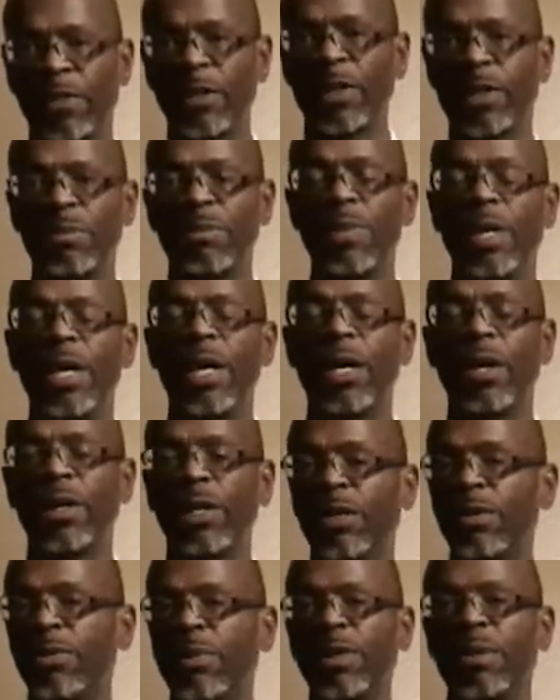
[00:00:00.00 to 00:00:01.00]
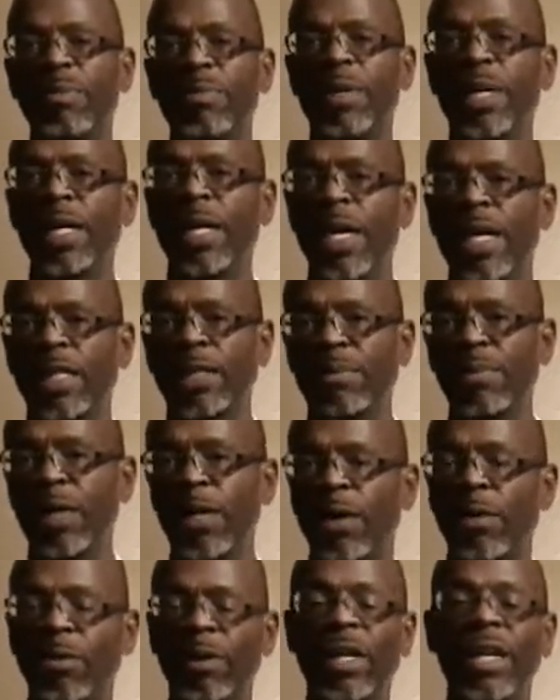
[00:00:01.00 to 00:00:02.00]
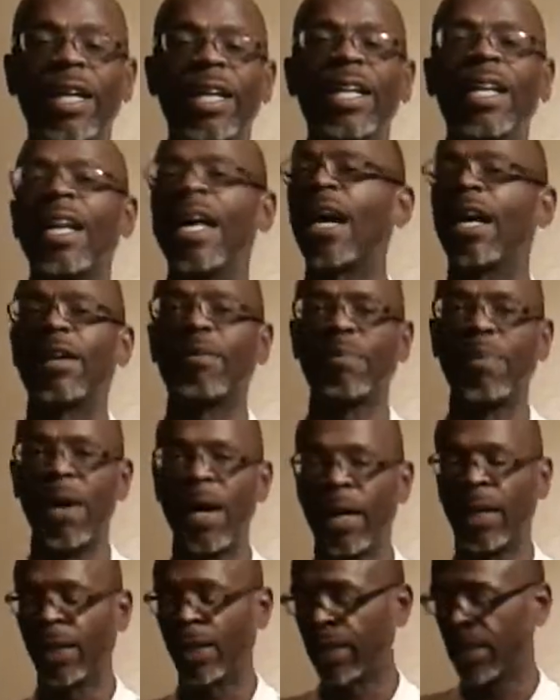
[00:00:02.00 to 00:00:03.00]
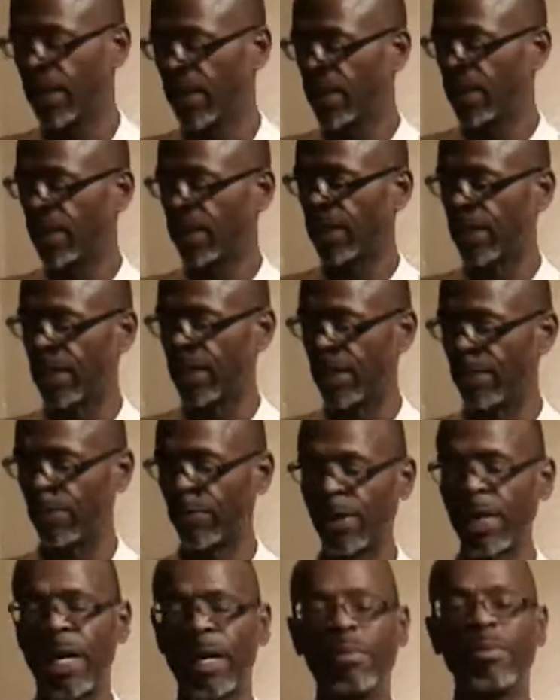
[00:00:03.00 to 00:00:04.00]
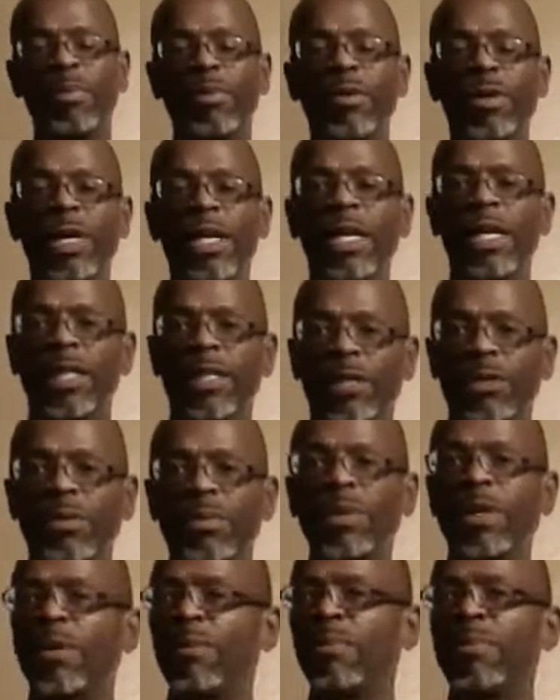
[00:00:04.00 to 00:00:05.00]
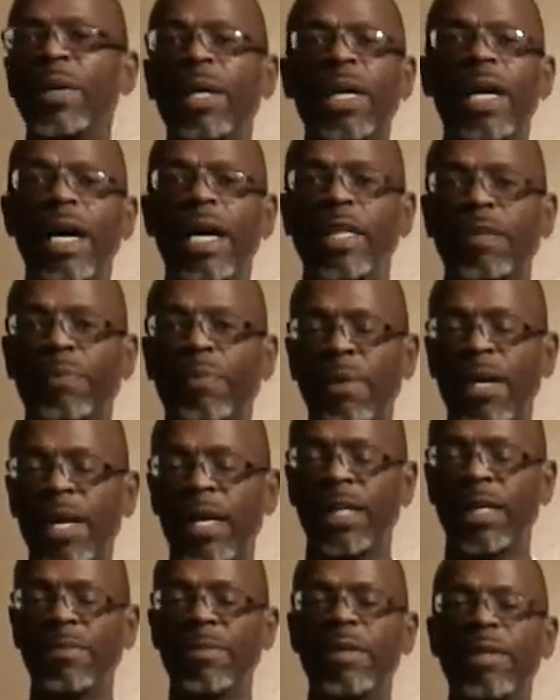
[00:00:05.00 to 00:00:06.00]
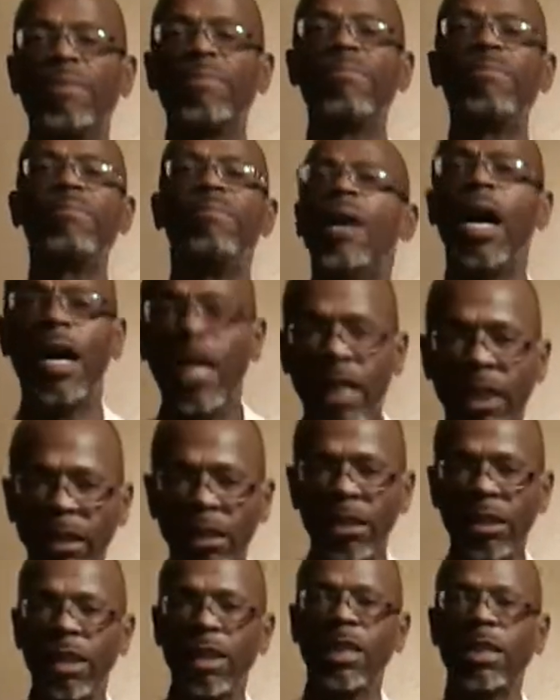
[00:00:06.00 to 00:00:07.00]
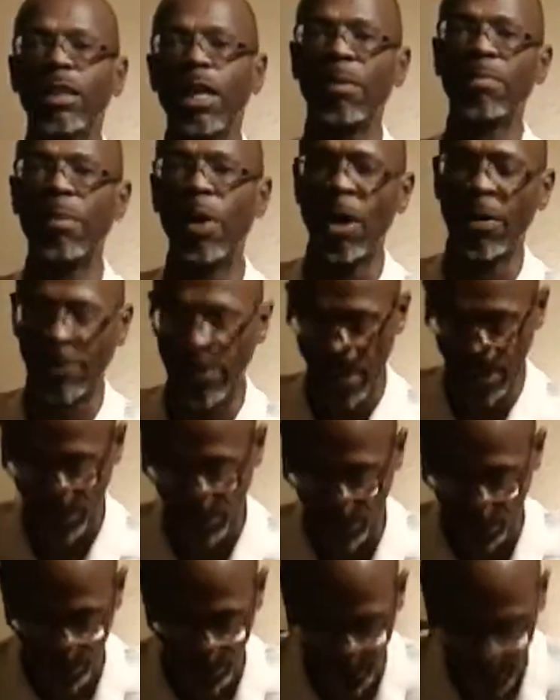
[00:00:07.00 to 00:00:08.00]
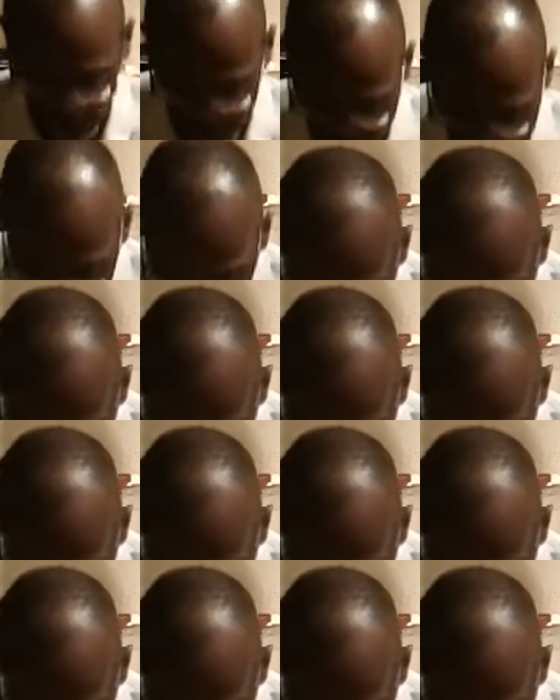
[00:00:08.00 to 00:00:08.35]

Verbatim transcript: If it's a male, you're going to be a big-ass male with a lot of pollen. And then when I breed, it's going to be a big-ass plant. Give me a million seeds up off that joker there.